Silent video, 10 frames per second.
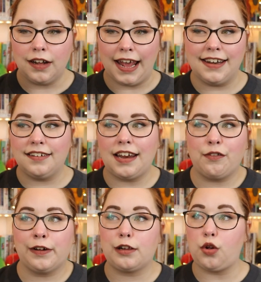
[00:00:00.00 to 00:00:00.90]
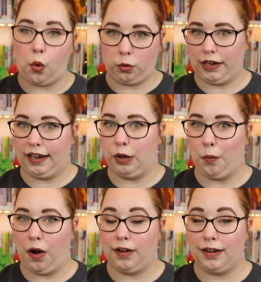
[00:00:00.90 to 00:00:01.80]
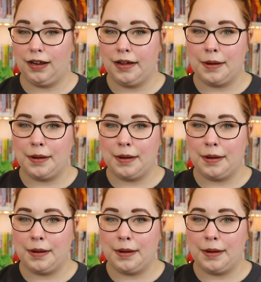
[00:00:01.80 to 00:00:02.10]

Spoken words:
and never told anyone.